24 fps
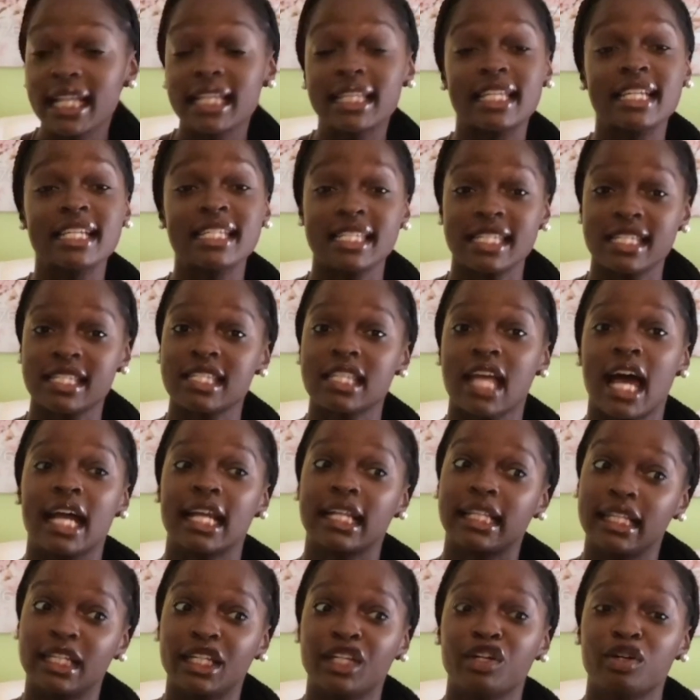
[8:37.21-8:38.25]
this is like
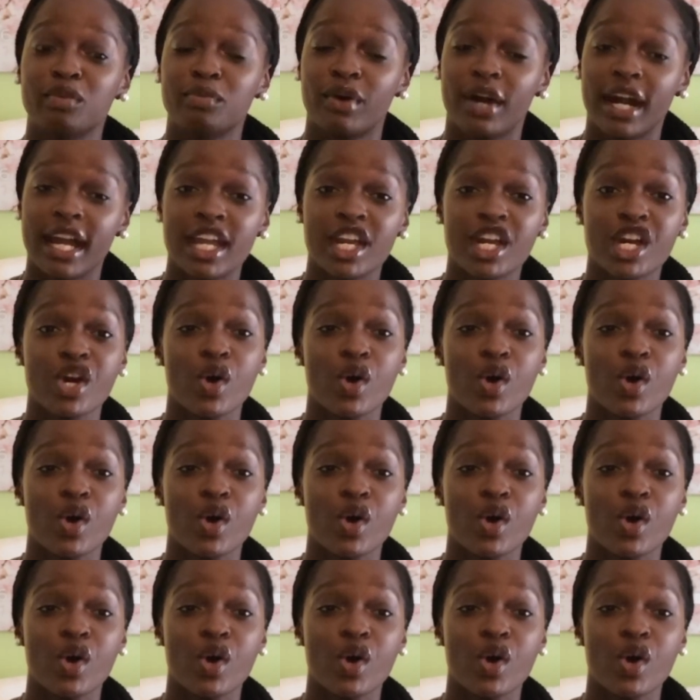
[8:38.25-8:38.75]
the deal breaker